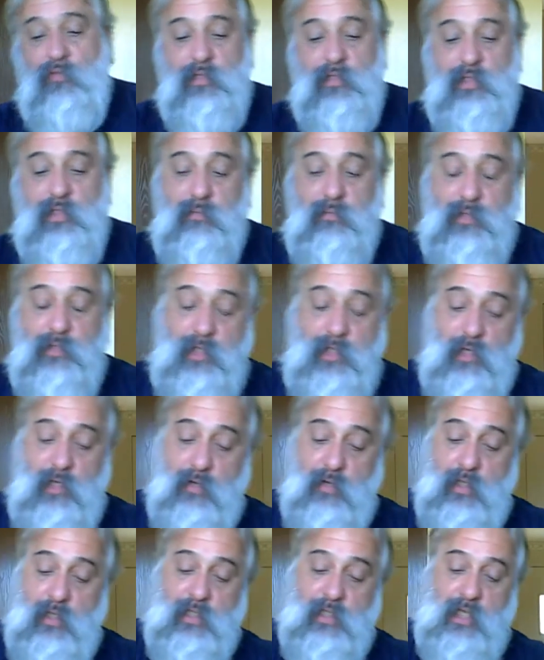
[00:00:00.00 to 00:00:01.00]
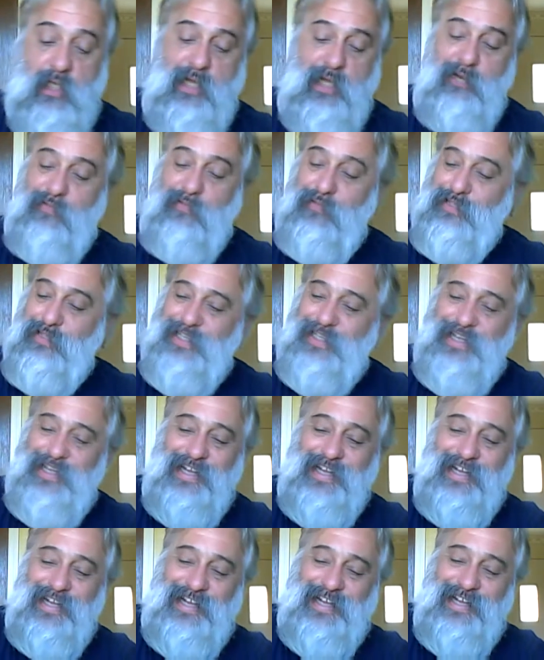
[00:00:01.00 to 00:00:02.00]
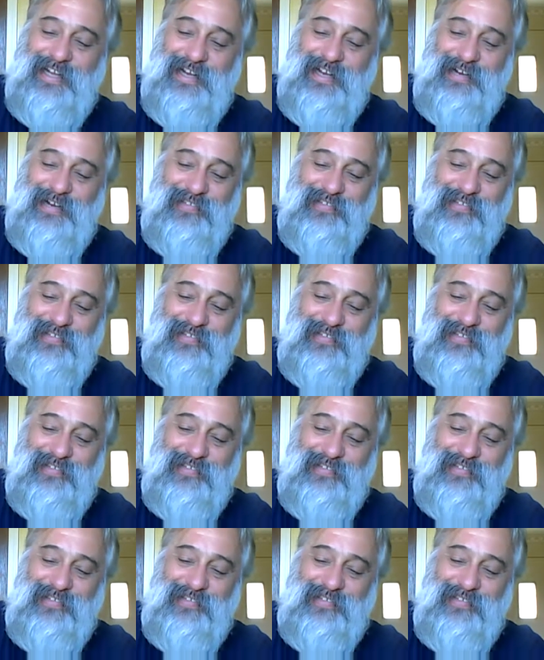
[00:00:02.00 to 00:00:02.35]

or some shit on the side of his gun.